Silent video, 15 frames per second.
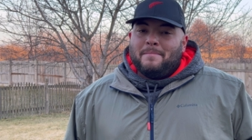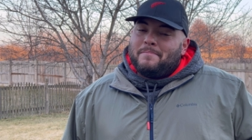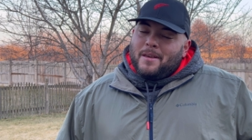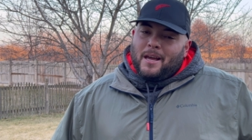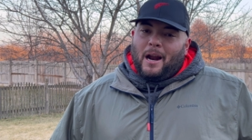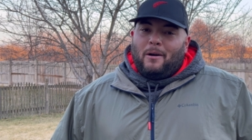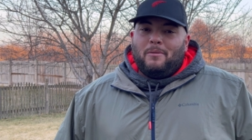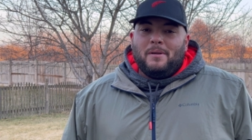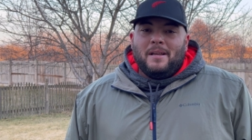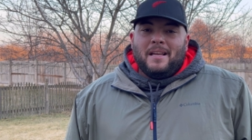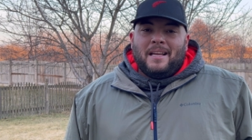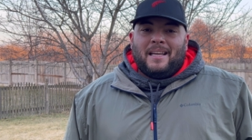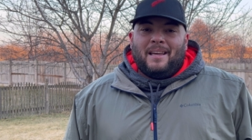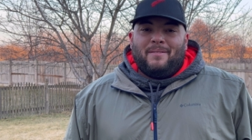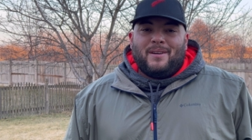you know,
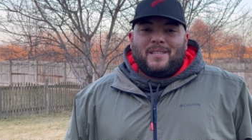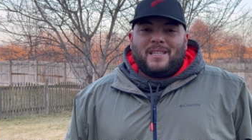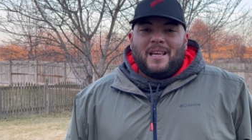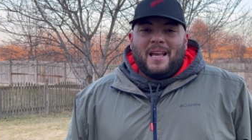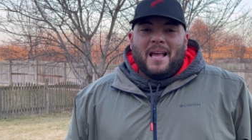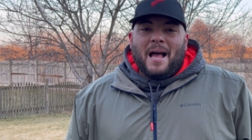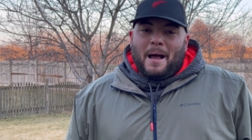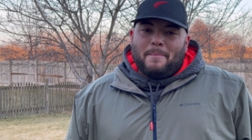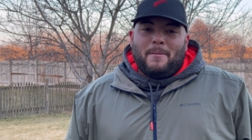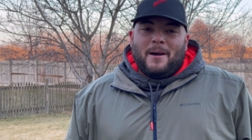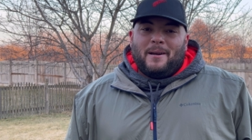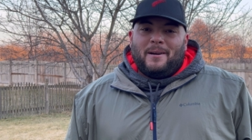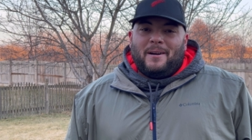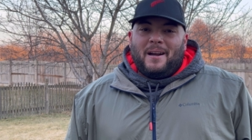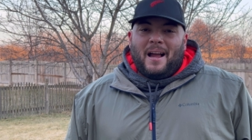give us a
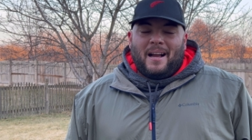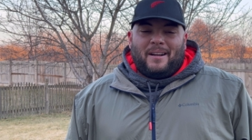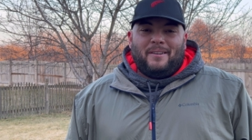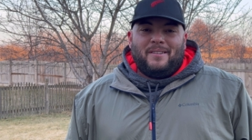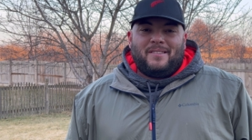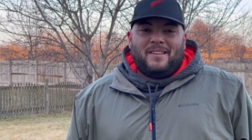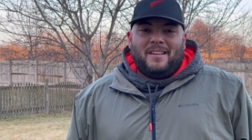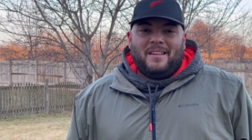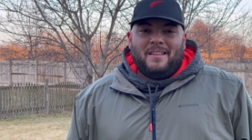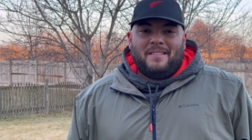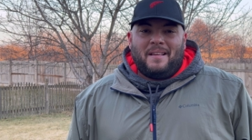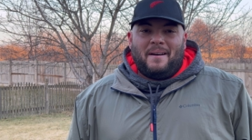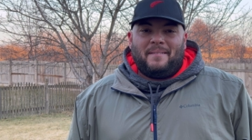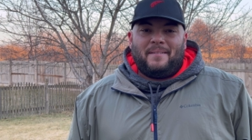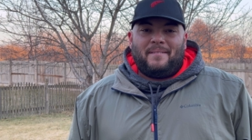better accuracy
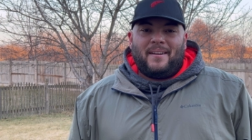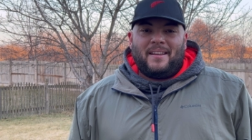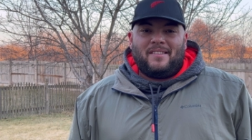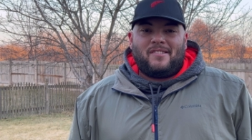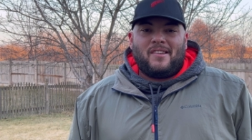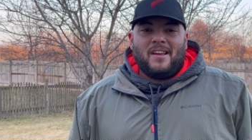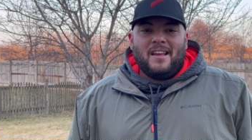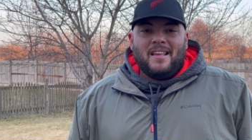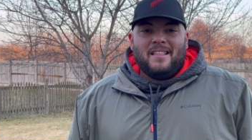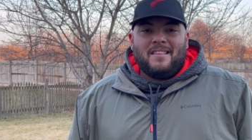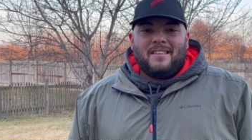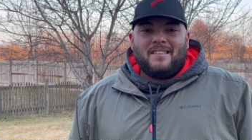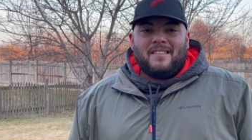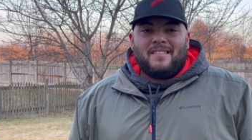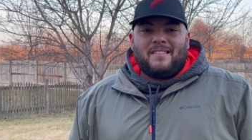down the range.
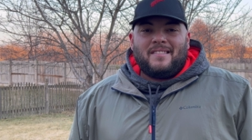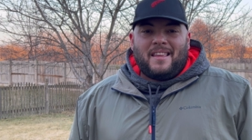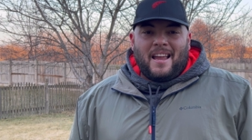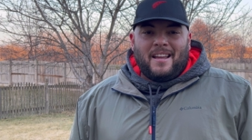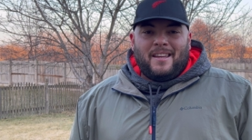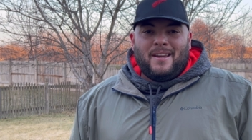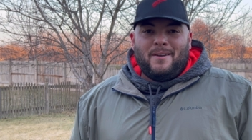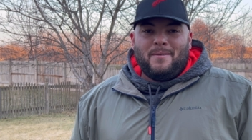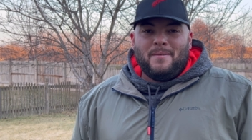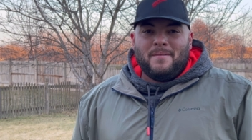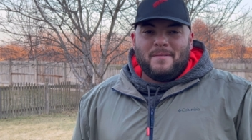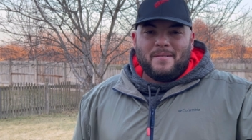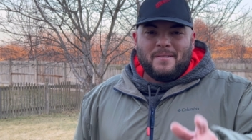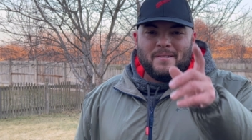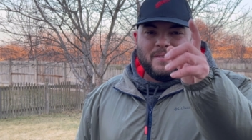Thank you.
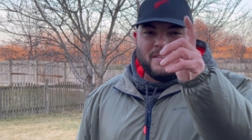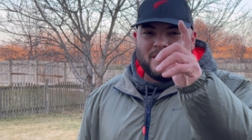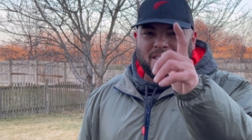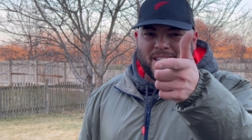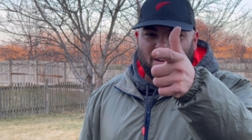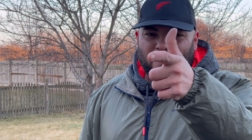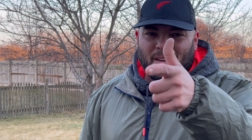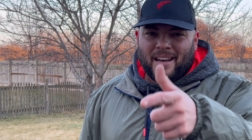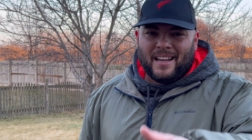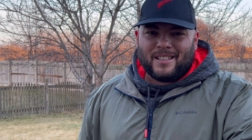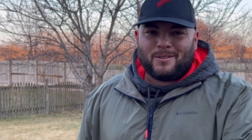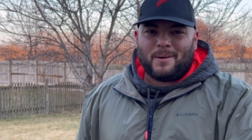See you in the next